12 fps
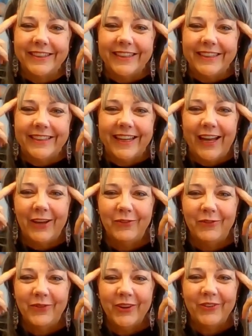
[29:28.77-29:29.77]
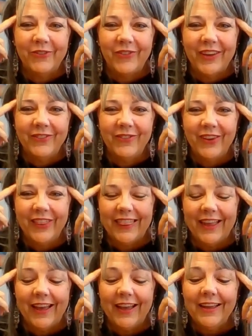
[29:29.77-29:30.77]
have more fun with
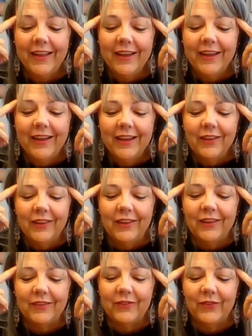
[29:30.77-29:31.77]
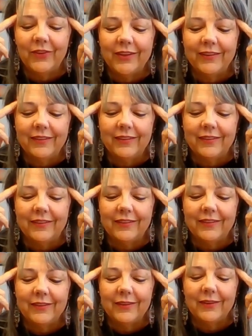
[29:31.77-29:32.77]
that. This
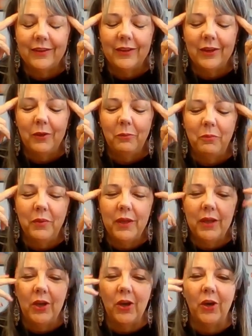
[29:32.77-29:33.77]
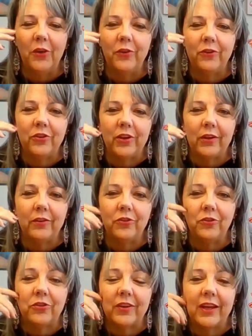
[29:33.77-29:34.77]
was a bit on the
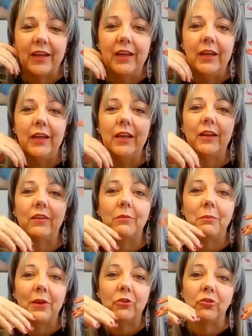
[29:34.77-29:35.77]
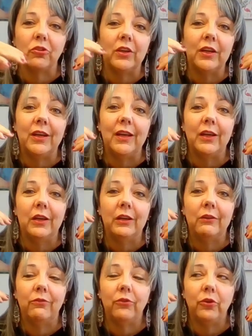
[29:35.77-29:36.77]
challenge side, especially
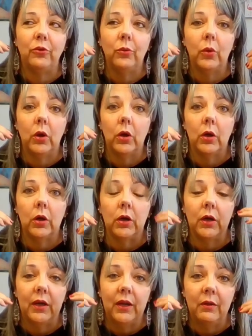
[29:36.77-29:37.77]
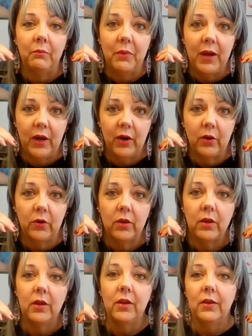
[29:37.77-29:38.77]
if you are impaired.
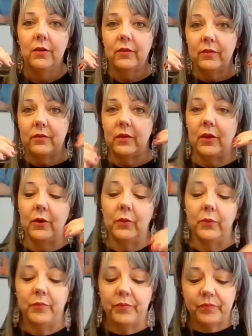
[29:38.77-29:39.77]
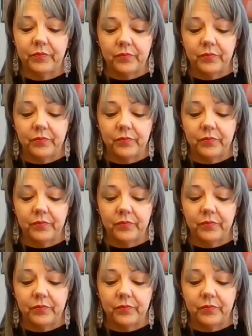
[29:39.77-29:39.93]
So